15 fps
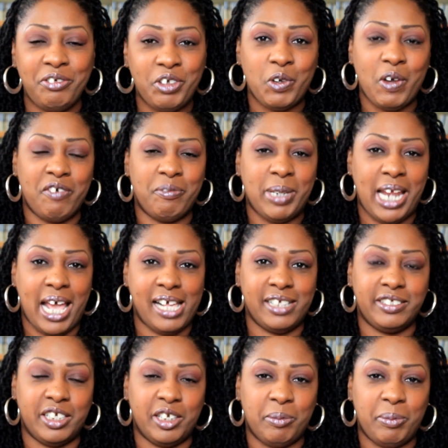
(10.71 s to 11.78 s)
of you have been
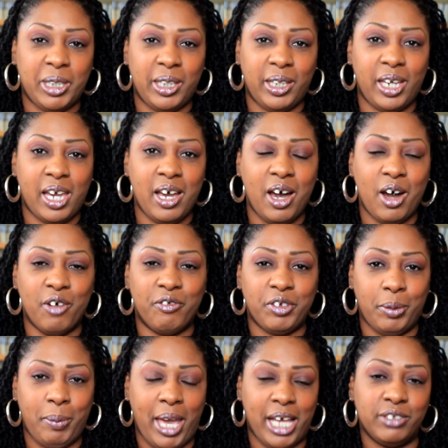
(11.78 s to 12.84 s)
asking me over
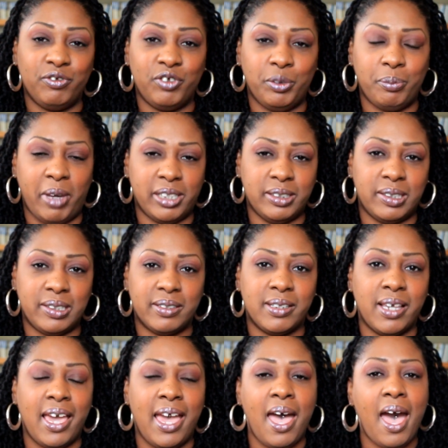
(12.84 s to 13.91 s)
the past few months
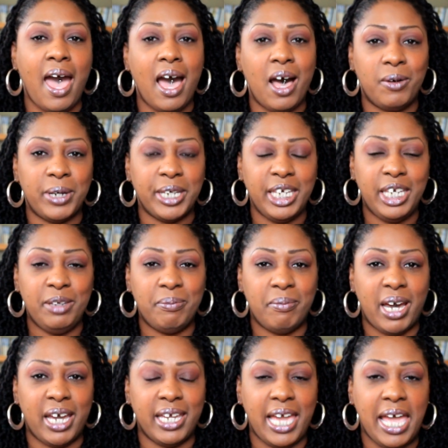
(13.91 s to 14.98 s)
how I keep
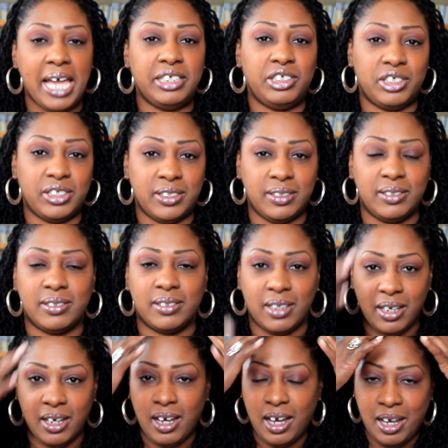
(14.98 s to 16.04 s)
my edges
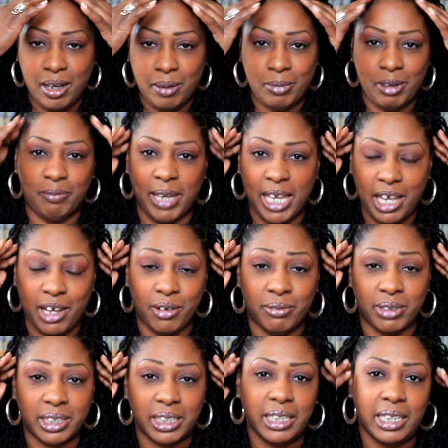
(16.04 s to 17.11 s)
of my hair
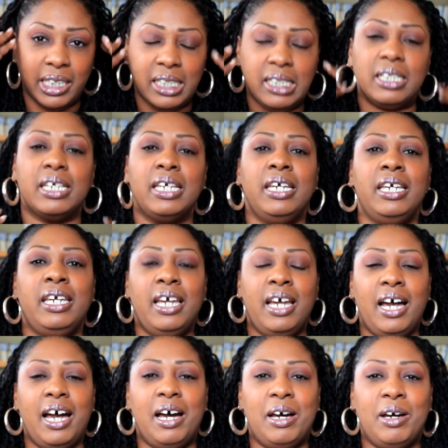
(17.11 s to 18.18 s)
really neat.
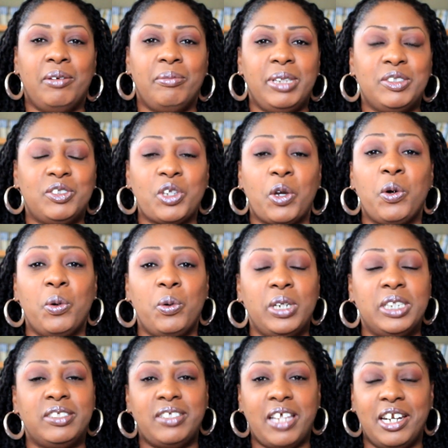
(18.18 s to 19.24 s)
And so
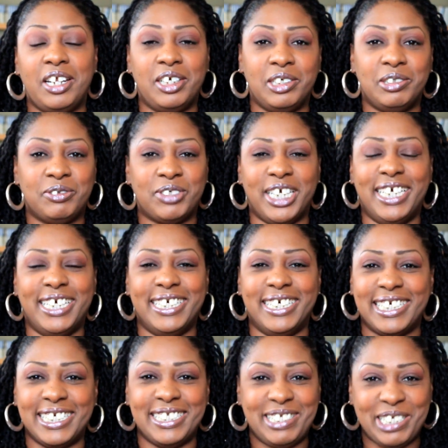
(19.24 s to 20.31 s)
instead of
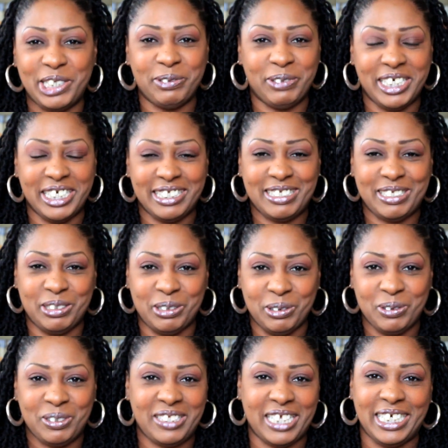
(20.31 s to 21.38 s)
continuing
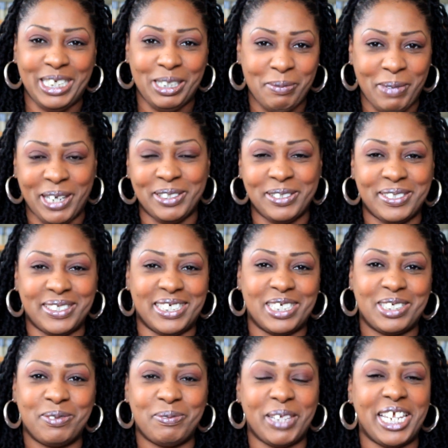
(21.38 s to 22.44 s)
to send emails and
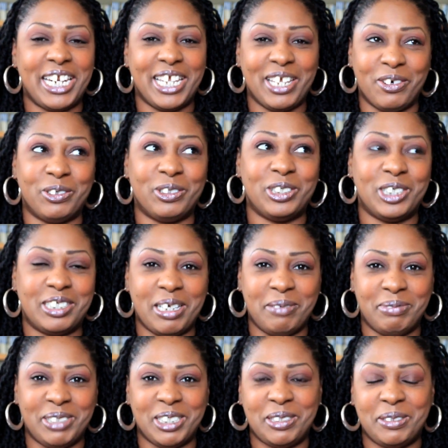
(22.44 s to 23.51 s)
explaining it or
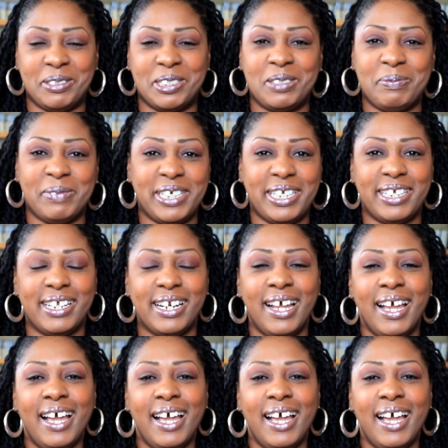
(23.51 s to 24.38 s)
attempting to explain it,